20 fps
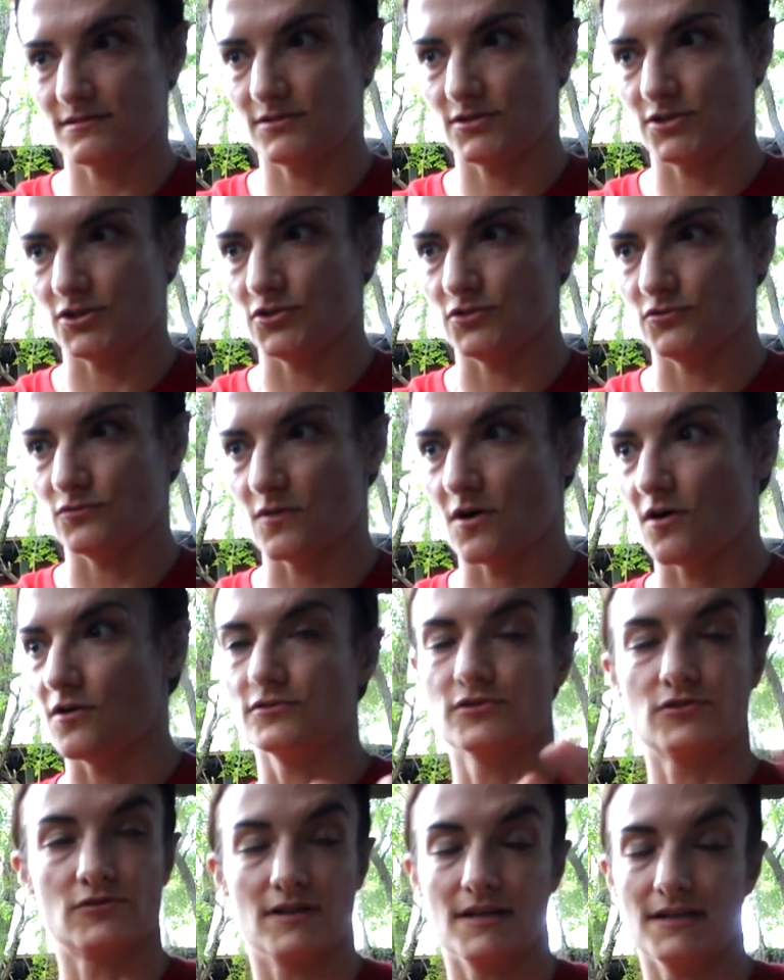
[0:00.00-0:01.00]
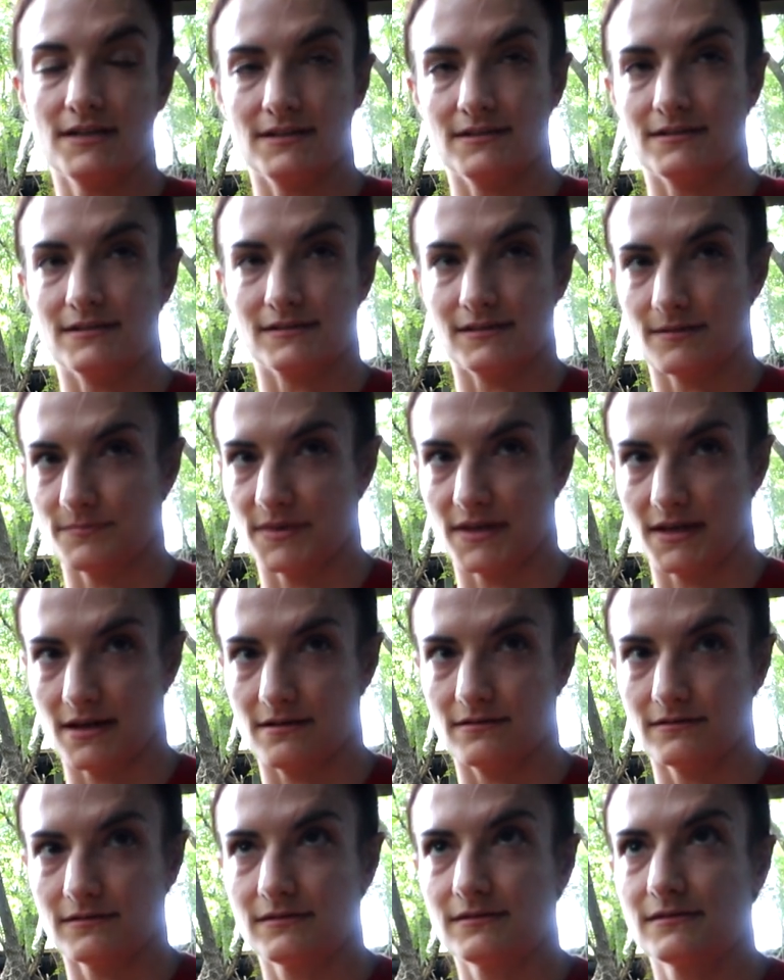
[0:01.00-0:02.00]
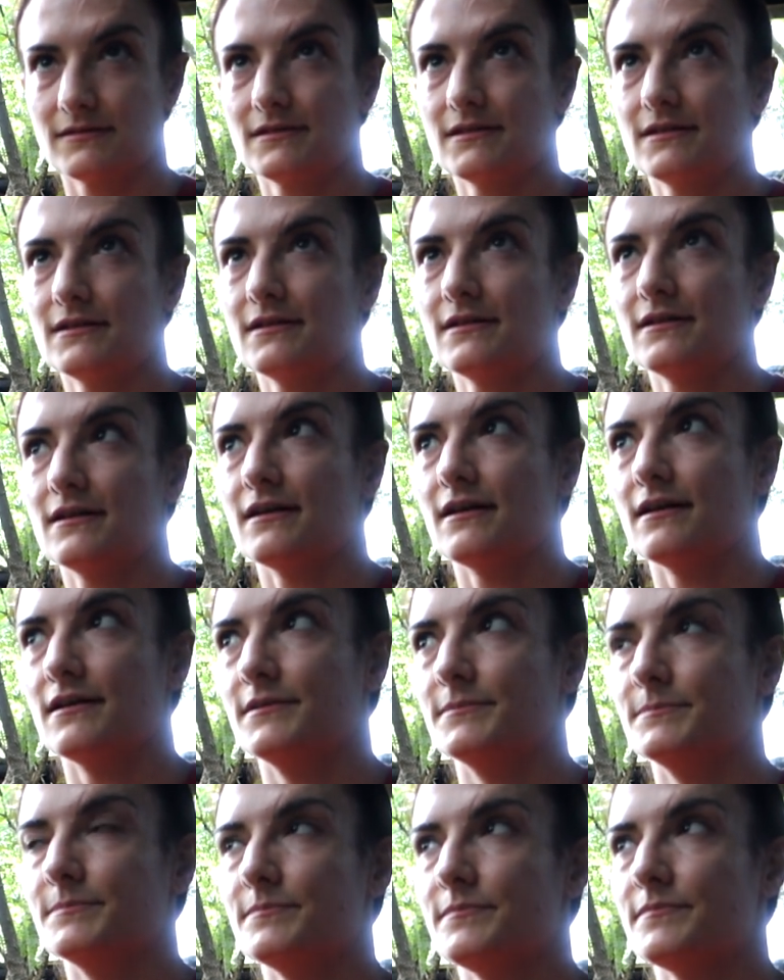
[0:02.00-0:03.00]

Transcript: to alter it into something else. Um,